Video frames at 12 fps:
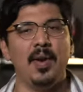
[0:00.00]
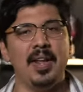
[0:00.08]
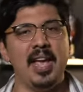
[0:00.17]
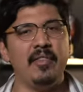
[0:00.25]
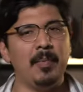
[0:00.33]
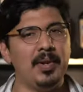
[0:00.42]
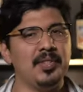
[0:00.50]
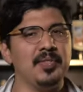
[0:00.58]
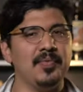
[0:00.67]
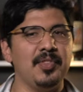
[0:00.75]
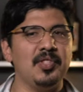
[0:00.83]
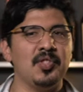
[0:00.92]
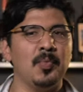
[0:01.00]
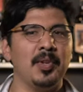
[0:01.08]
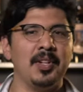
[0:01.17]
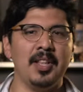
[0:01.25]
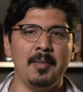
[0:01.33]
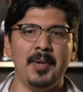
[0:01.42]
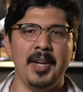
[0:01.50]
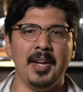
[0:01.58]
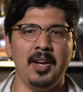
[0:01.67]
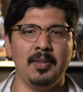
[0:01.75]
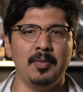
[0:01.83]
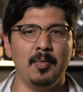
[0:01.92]
right, everybody's in the freezer. We're gonna let them hang
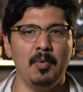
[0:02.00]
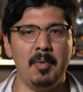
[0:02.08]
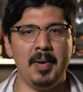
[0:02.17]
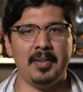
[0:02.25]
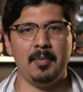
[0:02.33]
out. We'll be back